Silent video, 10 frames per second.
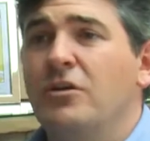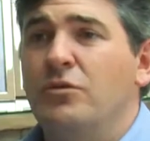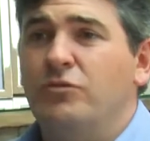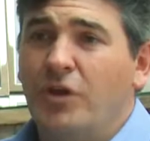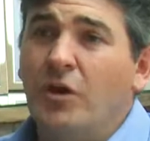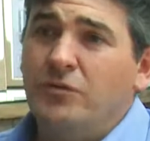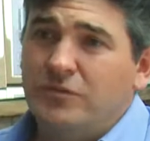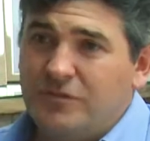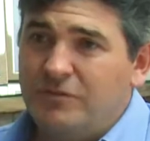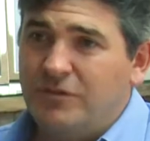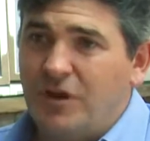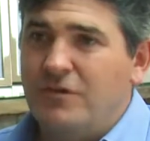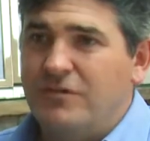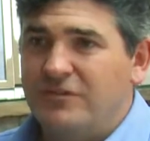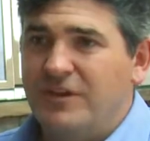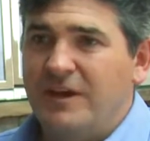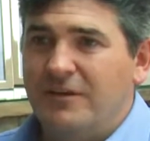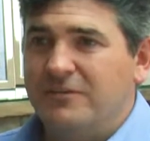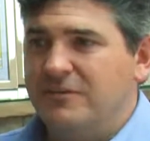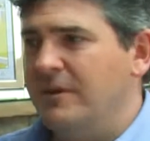who don't go to the
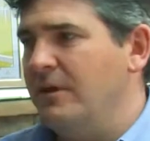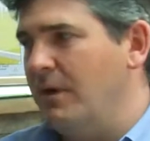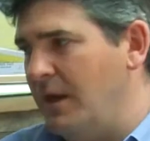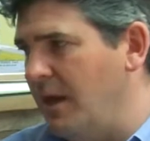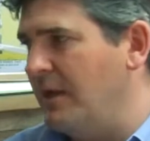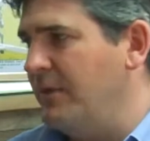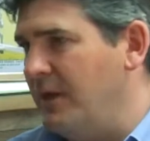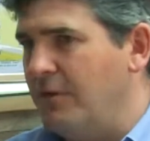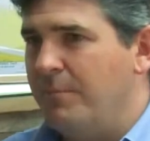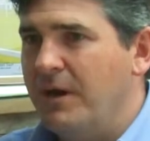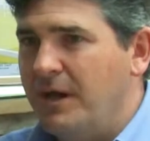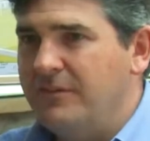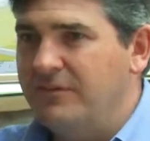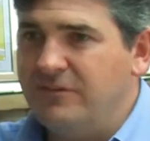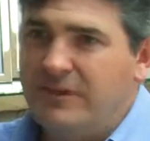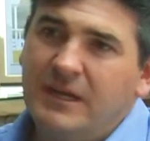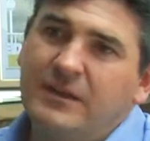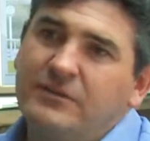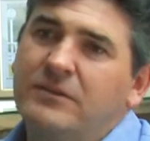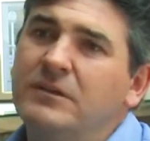sales and say, "Oh, I like that, I'll buy it and sell it."